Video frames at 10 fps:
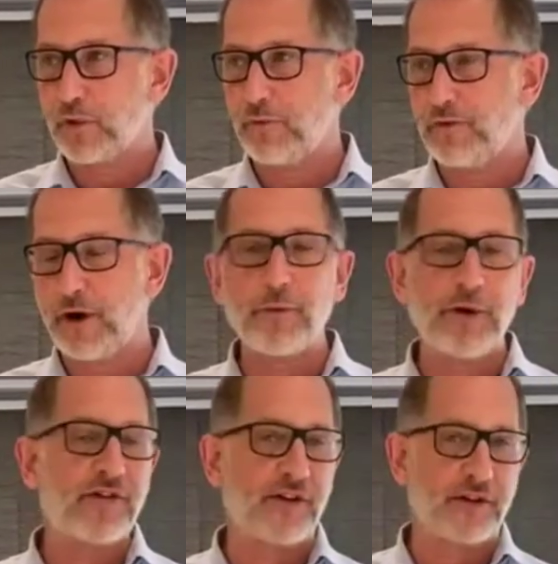Very
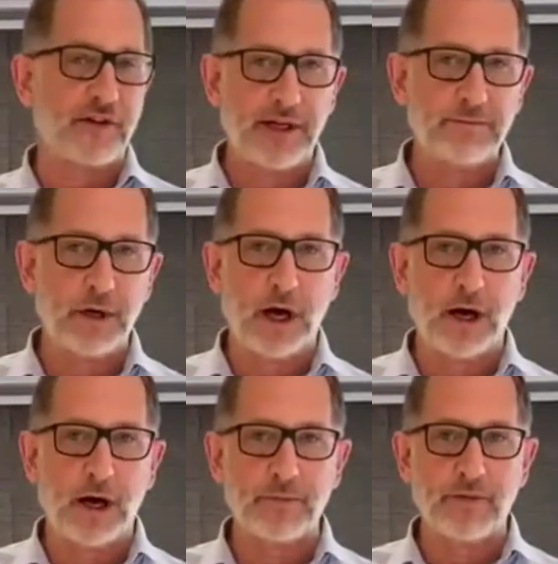recently,
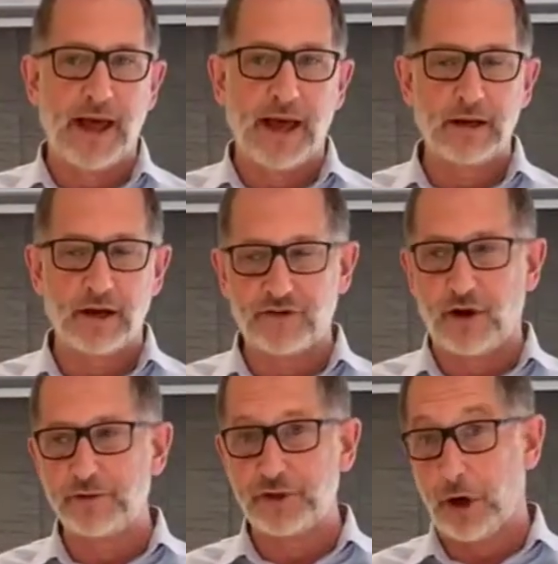that
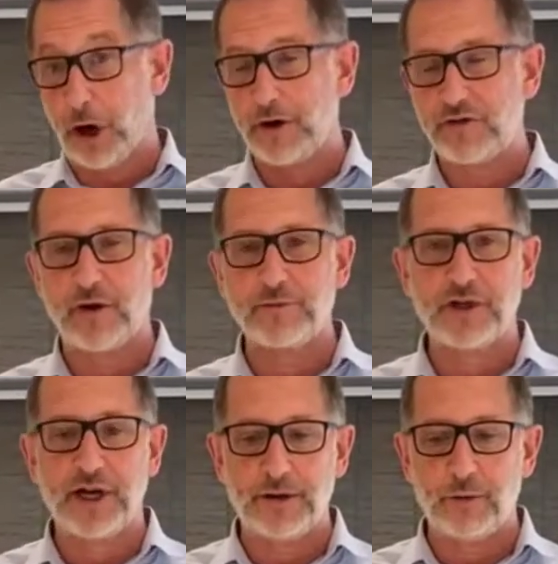assumption, our assumption
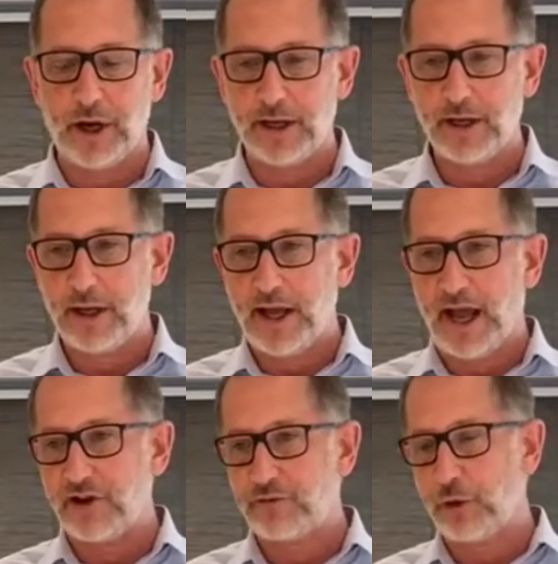anyway,
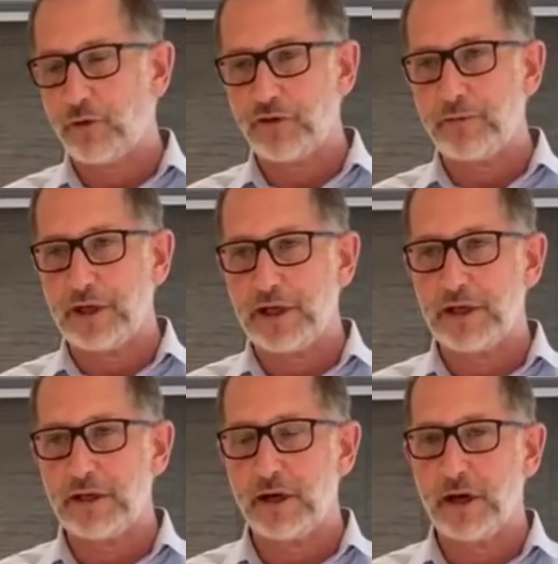has proven to be
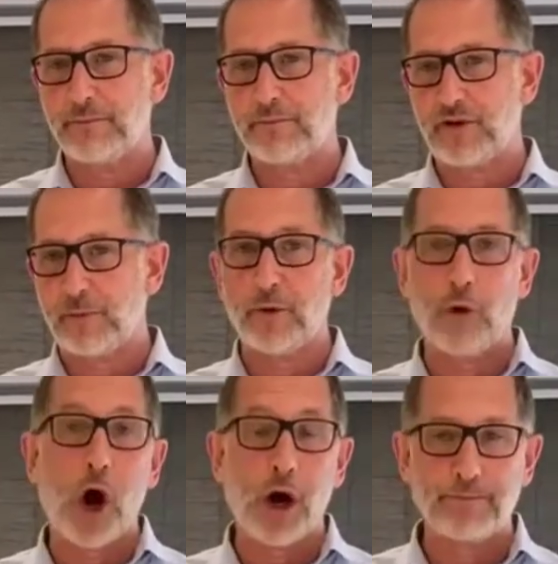somewhat wrong.
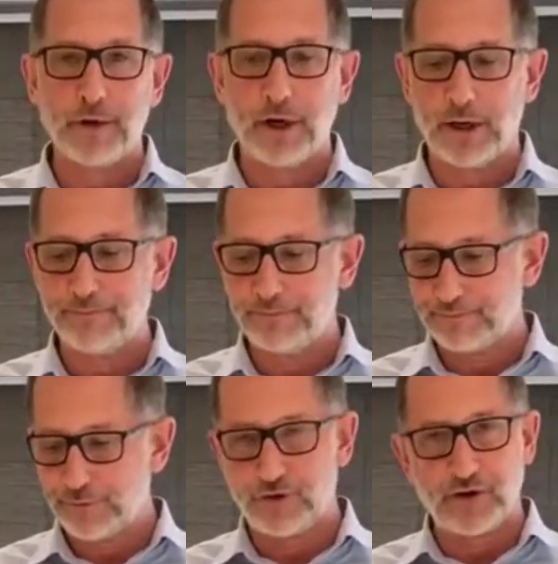
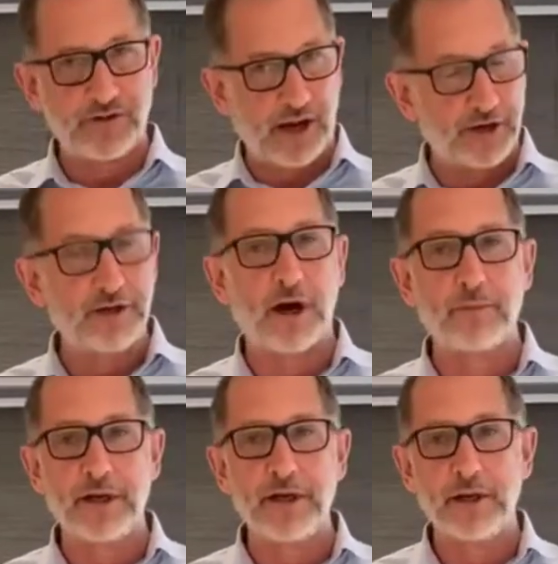There's an Italian
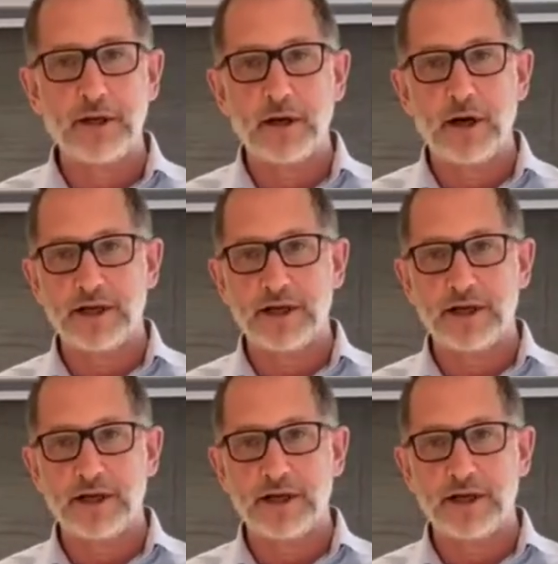company, again,